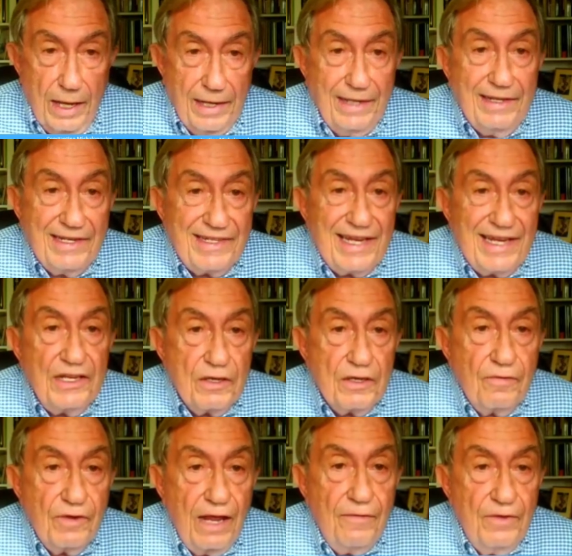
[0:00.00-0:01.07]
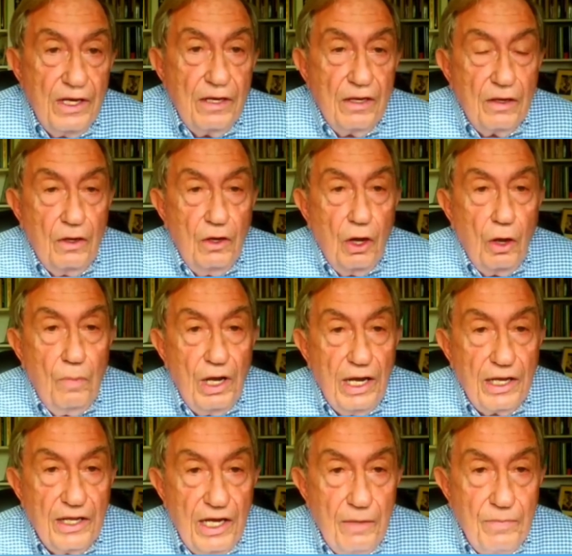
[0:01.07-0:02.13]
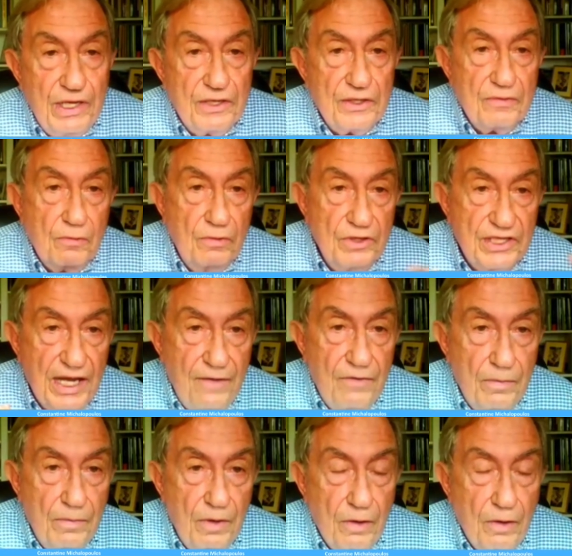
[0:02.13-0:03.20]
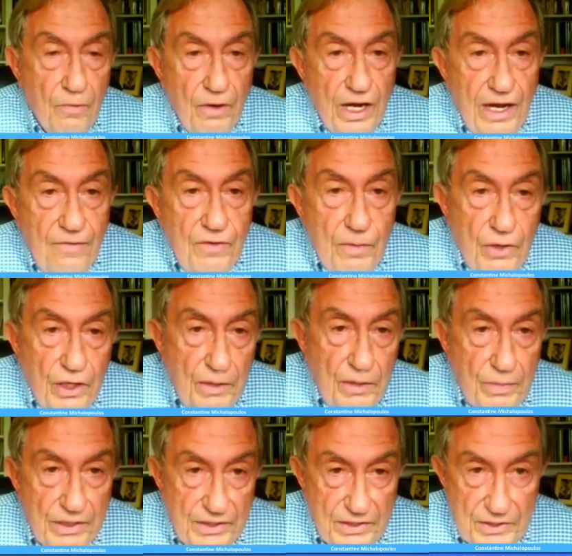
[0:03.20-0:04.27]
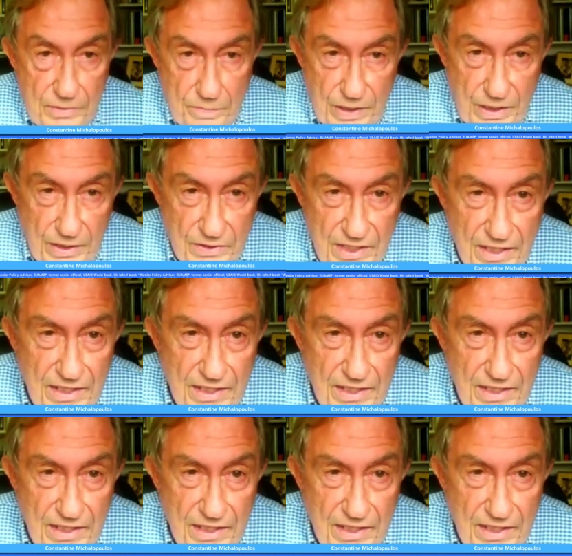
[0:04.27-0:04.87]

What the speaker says: In the sense of having global agreements where everybody participates.